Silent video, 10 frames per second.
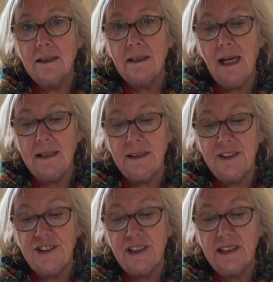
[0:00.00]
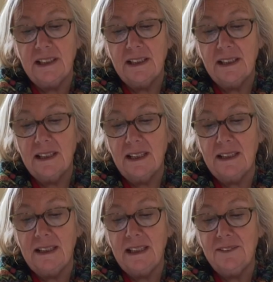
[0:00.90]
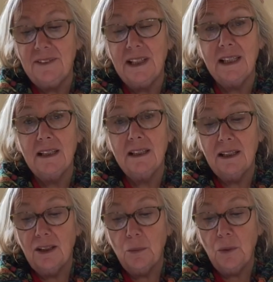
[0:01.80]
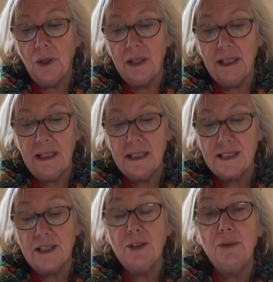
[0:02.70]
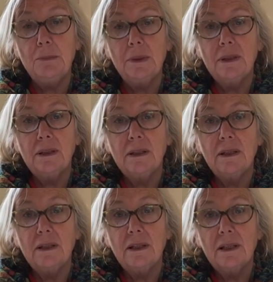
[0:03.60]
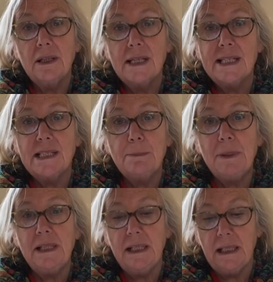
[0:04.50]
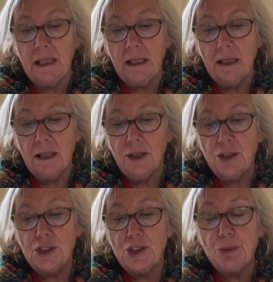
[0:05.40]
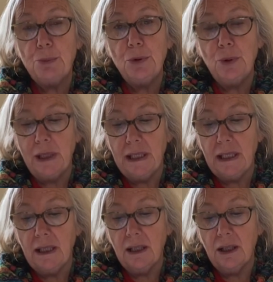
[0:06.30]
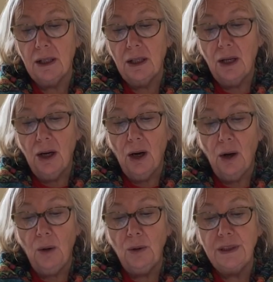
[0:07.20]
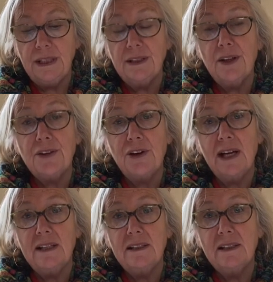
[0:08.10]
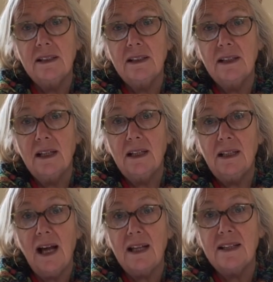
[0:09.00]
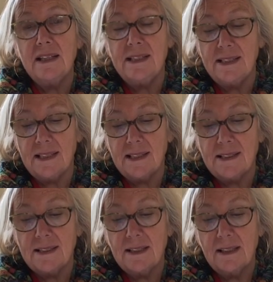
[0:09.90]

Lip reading: Gandhiji in the evening, working his loom, spinning, spooling, holding the thread like Theseus,